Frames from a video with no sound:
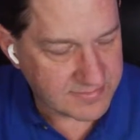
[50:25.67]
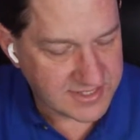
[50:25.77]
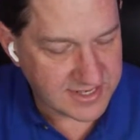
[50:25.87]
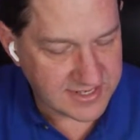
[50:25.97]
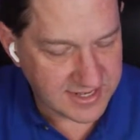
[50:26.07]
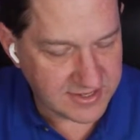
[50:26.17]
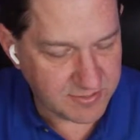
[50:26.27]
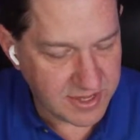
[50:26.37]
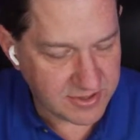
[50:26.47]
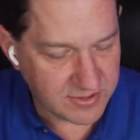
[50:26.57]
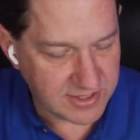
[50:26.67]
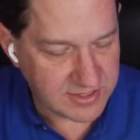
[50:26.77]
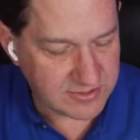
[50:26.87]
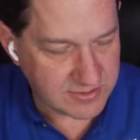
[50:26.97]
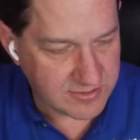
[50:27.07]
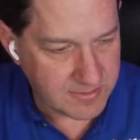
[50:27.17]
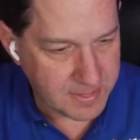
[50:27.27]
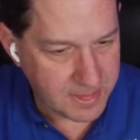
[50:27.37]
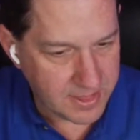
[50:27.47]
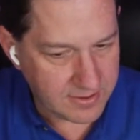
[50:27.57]
I do the math right?
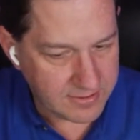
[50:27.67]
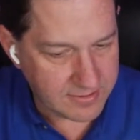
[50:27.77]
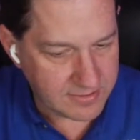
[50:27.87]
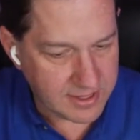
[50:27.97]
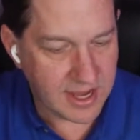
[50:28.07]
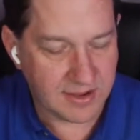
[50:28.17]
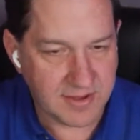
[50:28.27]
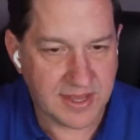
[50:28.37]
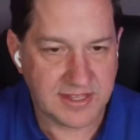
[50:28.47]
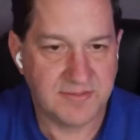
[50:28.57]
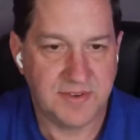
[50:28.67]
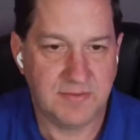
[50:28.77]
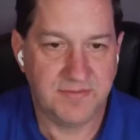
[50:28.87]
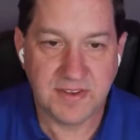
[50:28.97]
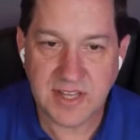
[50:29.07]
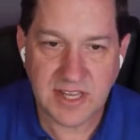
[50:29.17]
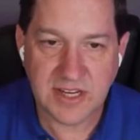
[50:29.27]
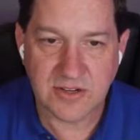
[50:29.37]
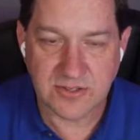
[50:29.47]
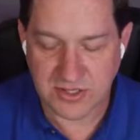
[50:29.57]
Yeah, that's 15
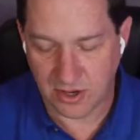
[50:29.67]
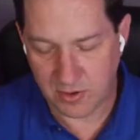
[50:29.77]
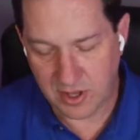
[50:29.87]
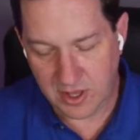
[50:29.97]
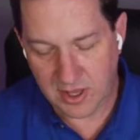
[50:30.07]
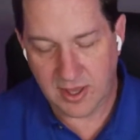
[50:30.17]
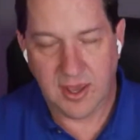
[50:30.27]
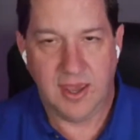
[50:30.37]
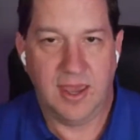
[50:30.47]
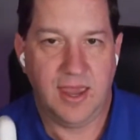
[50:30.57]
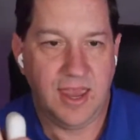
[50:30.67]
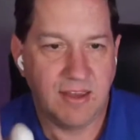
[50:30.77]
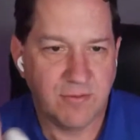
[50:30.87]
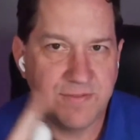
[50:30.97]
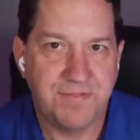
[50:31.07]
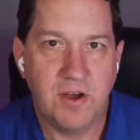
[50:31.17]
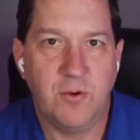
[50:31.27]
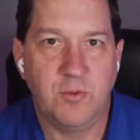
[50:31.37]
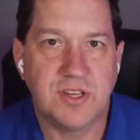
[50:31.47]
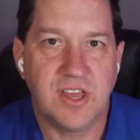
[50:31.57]
years. So every
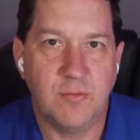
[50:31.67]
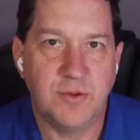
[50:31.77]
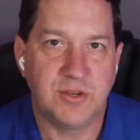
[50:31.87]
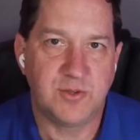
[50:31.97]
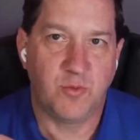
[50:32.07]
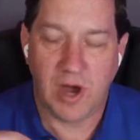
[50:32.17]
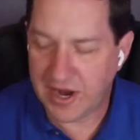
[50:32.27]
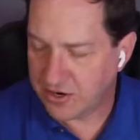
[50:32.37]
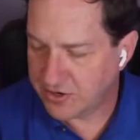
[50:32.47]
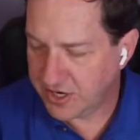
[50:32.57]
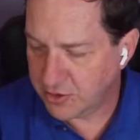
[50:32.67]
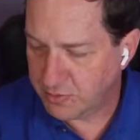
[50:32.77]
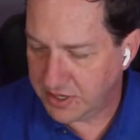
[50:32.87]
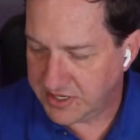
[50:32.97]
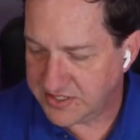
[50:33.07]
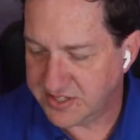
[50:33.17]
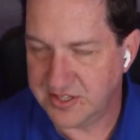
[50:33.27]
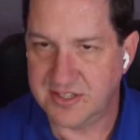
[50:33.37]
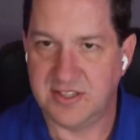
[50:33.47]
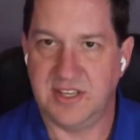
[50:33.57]
phone would come with those wired earbuds,
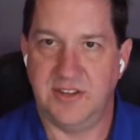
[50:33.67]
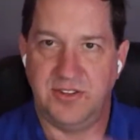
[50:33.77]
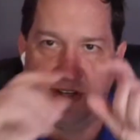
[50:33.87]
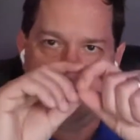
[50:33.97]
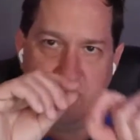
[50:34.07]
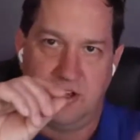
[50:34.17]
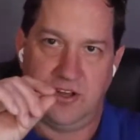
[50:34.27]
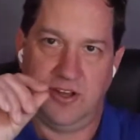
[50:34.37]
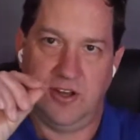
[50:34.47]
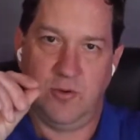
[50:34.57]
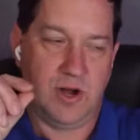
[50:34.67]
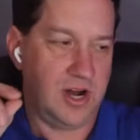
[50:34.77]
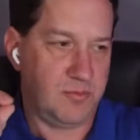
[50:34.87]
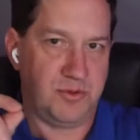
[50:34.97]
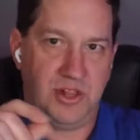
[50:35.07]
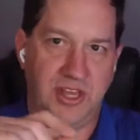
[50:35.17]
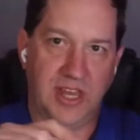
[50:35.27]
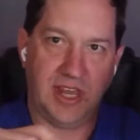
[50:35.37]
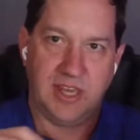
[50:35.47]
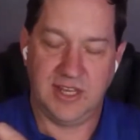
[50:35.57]
the long wire, plug
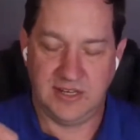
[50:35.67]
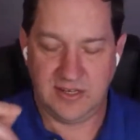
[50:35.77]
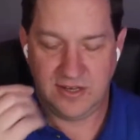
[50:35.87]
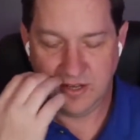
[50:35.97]
it in.